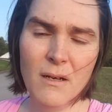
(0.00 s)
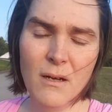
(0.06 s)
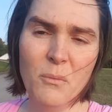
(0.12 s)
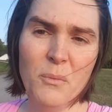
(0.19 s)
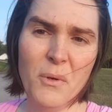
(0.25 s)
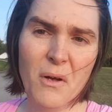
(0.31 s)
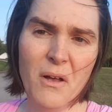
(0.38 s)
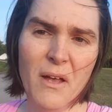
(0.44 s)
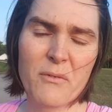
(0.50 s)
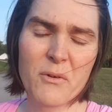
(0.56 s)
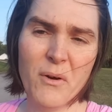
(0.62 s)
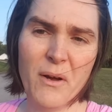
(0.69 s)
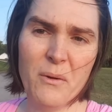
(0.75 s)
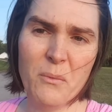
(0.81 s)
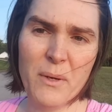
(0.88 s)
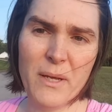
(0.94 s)
Hope y'all have a
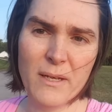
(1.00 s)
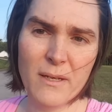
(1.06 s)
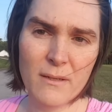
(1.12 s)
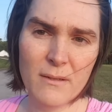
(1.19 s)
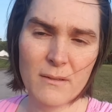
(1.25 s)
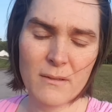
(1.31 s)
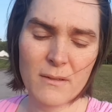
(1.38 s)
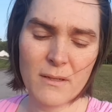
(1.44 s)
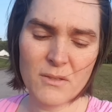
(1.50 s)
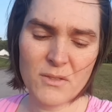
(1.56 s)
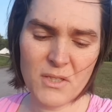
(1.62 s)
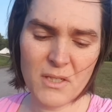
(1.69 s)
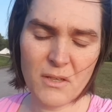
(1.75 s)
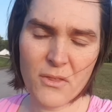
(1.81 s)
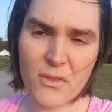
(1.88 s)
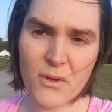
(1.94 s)
great week. I'll
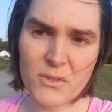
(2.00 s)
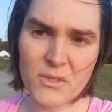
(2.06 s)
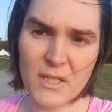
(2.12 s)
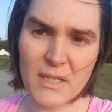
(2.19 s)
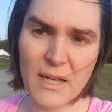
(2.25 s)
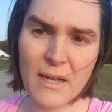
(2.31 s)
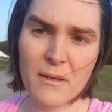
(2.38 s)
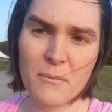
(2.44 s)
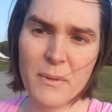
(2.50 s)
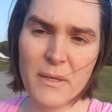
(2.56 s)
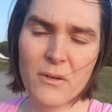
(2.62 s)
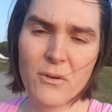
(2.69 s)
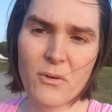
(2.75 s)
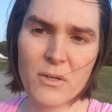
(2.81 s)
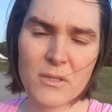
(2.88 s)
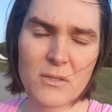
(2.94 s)
see you Thursday night. Me
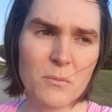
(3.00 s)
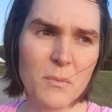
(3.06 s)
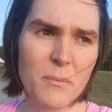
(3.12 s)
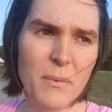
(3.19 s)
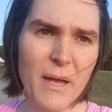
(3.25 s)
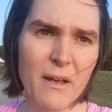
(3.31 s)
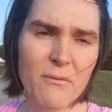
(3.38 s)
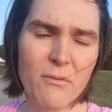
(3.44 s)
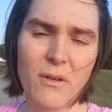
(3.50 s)
and Chris will be back